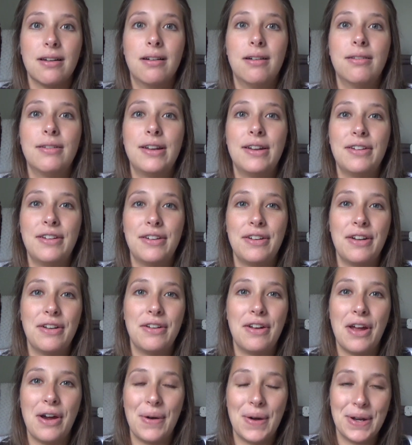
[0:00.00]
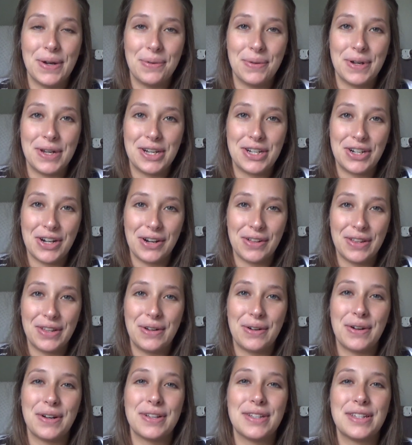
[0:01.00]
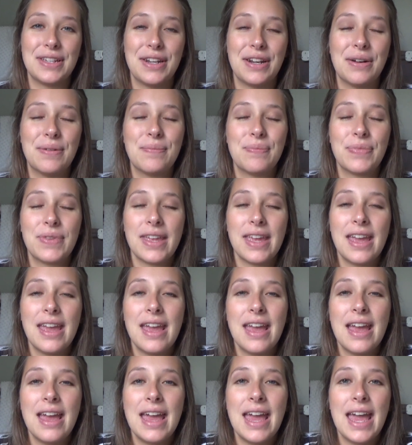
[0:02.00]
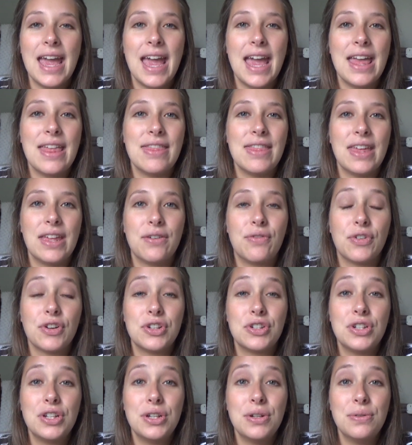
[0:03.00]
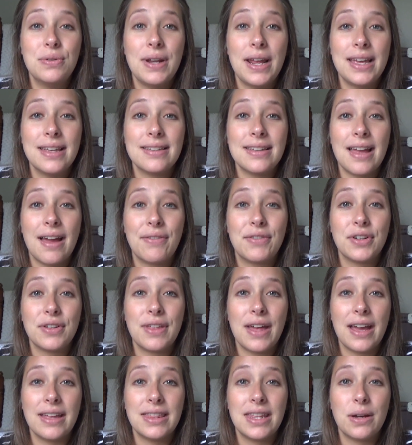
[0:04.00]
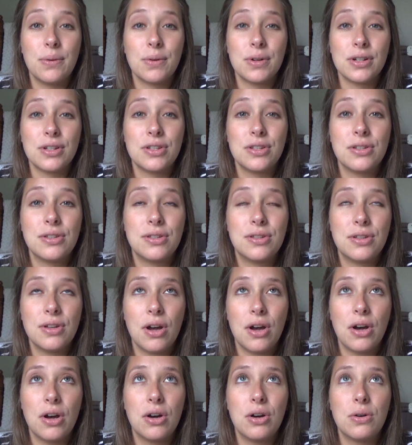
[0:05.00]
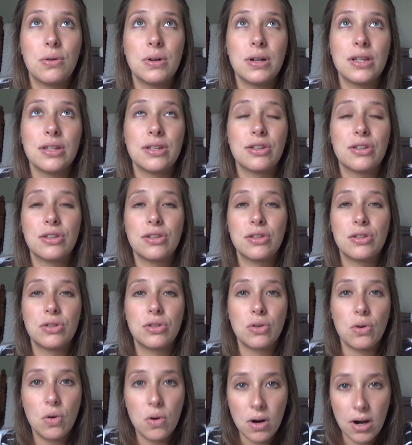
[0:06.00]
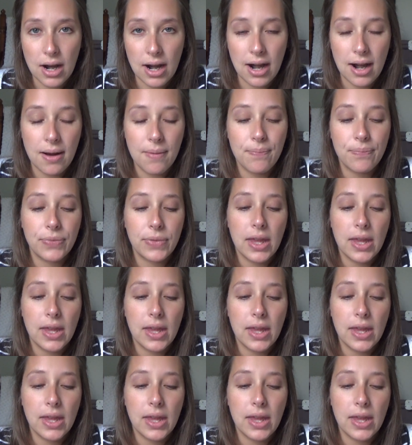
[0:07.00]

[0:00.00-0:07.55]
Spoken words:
oh no, I don't want a Charlie horse, And then for 2 days after that, they were so sore.